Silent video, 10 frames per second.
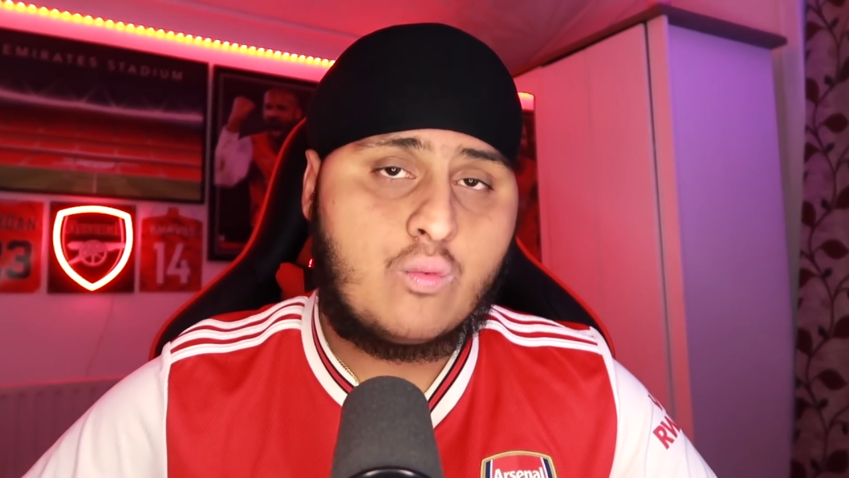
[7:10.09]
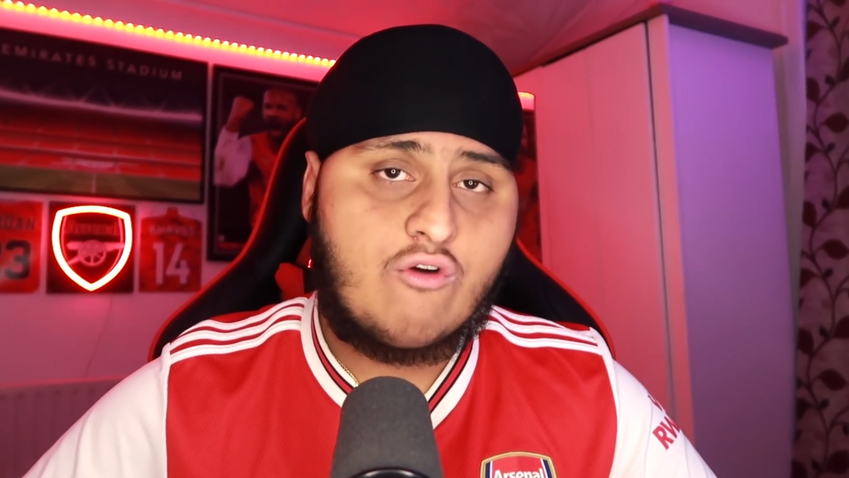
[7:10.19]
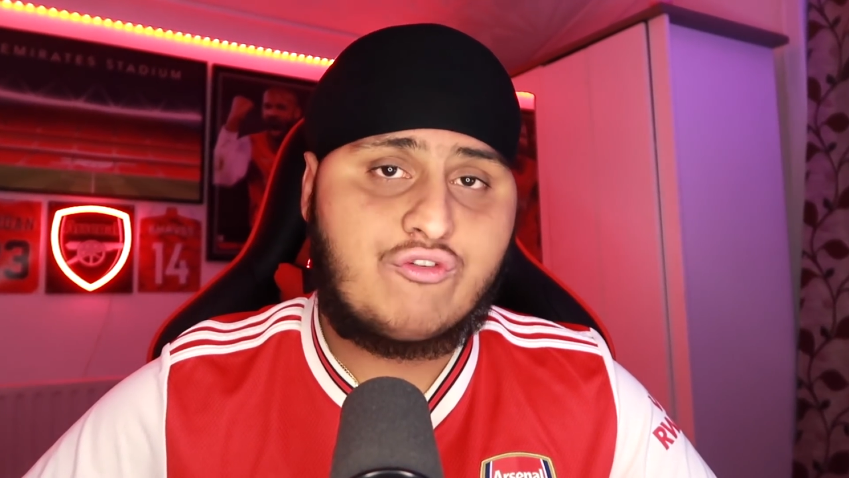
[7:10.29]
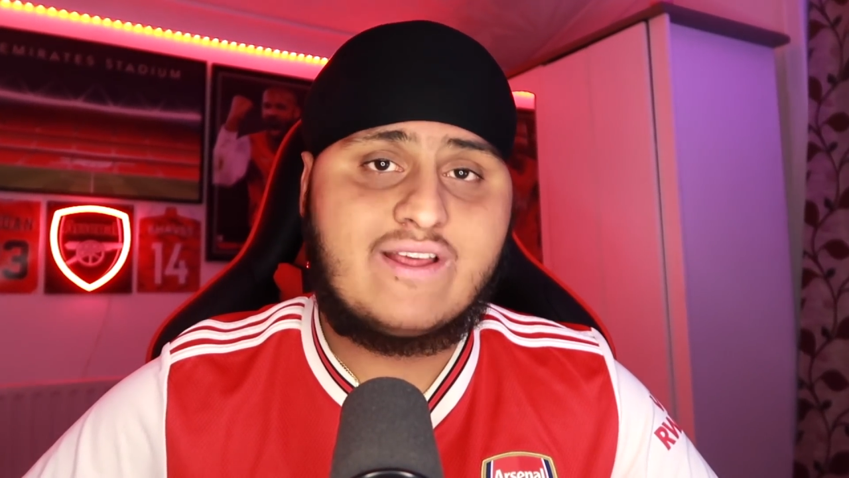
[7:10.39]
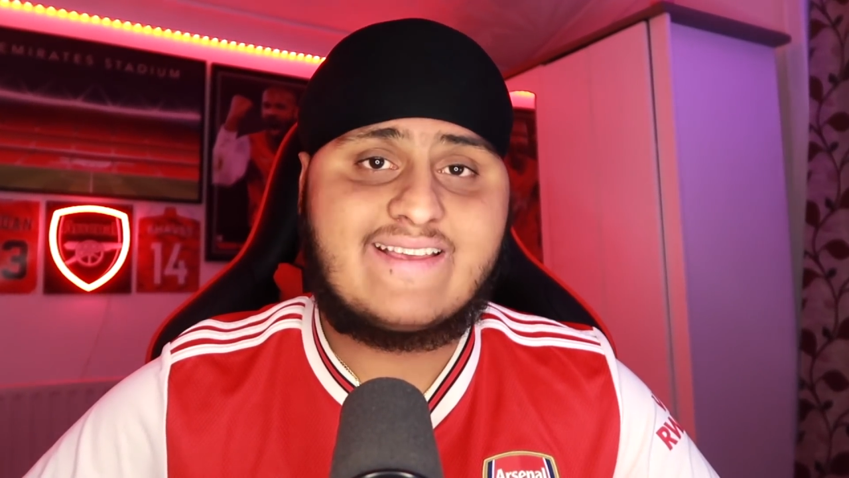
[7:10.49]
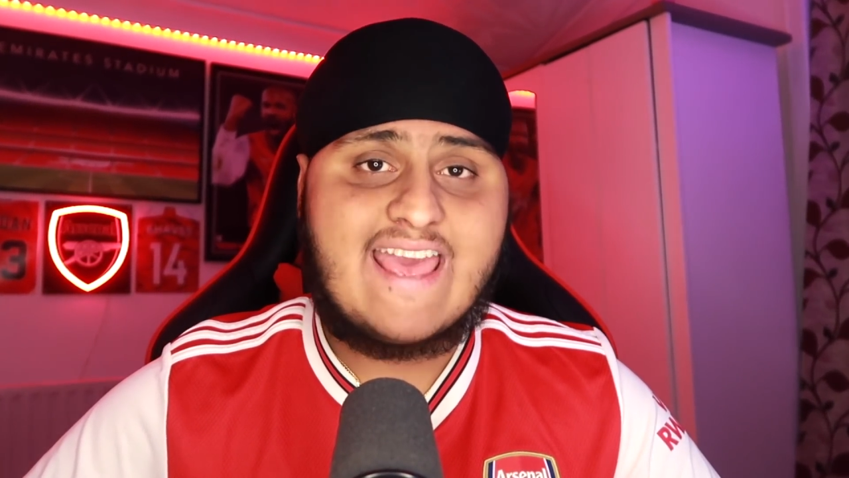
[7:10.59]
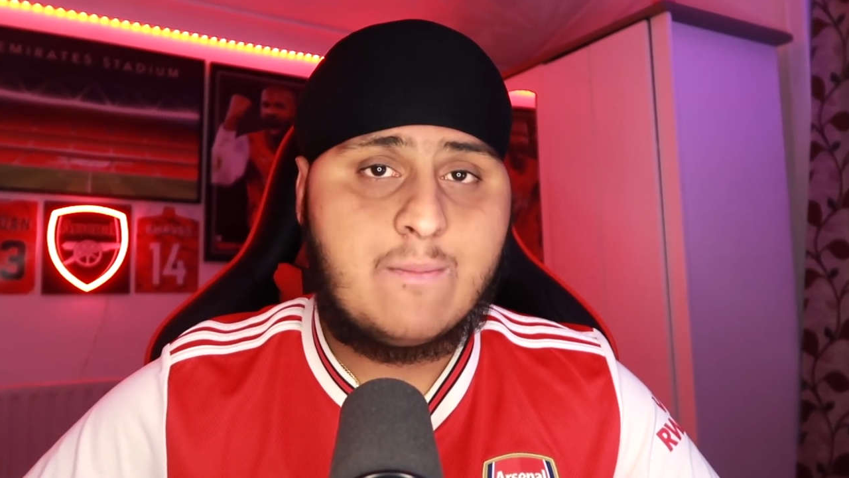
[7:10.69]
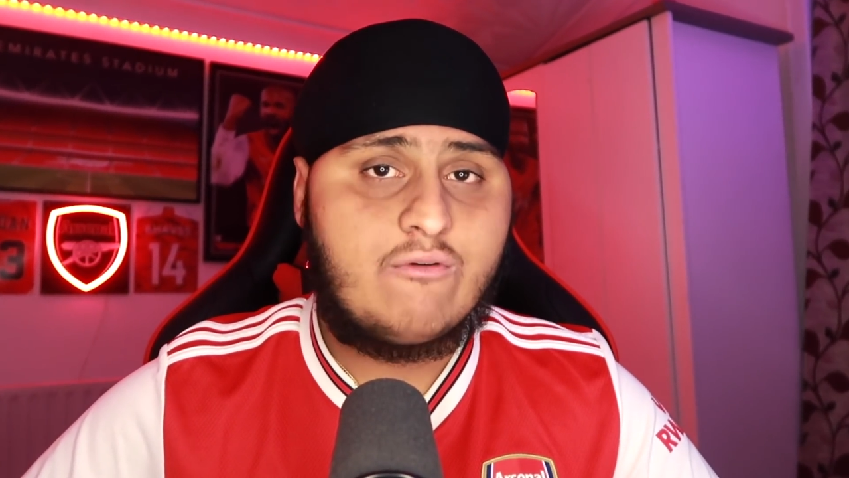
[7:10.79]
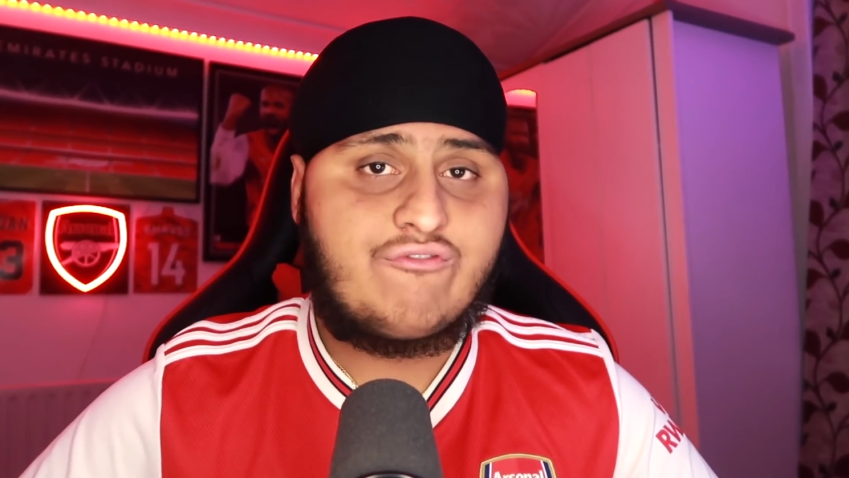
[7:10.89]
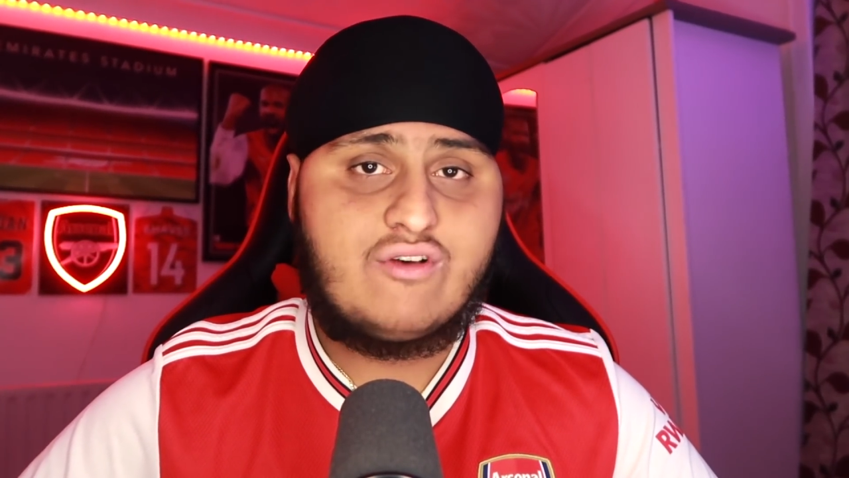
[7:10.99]
wheel for the
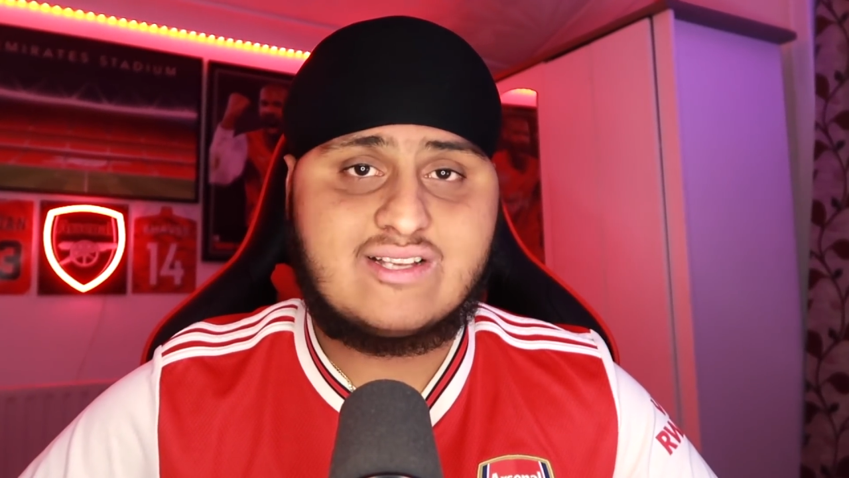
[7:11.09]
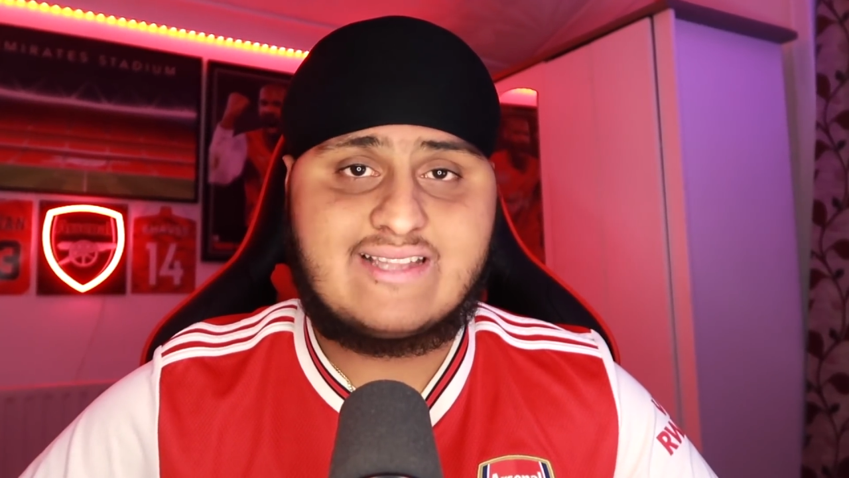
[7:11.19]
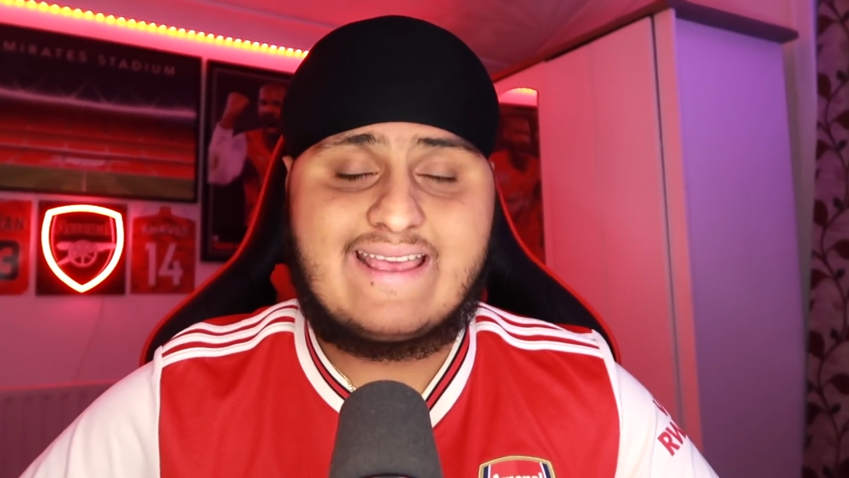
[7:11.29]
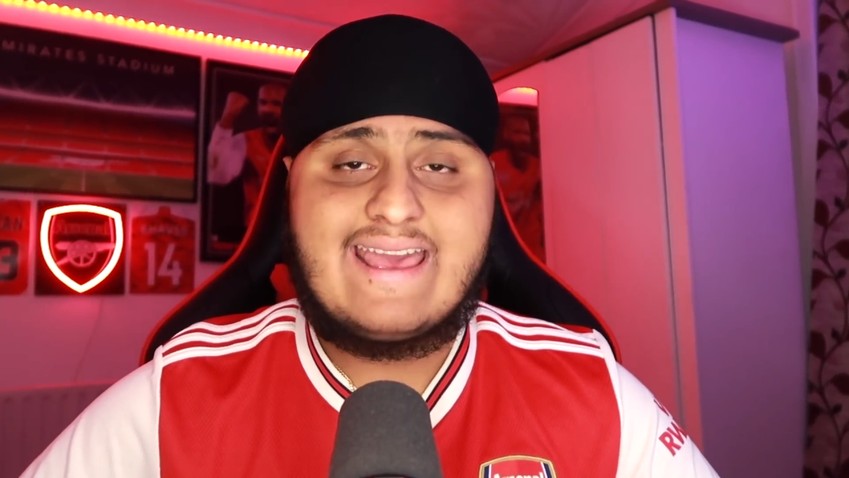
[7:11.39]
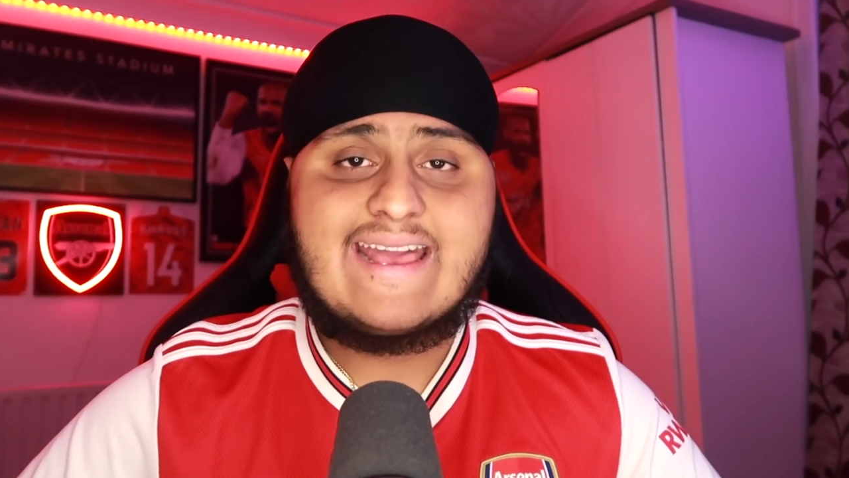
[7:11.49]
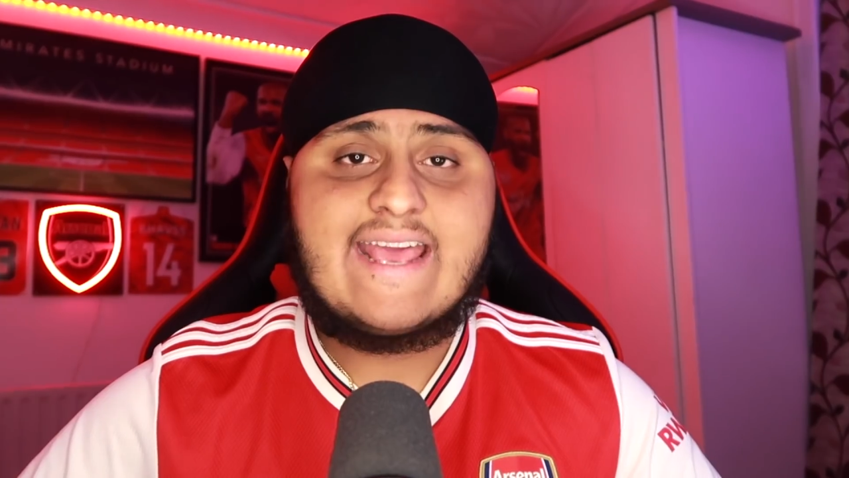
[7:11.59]
game on Thursday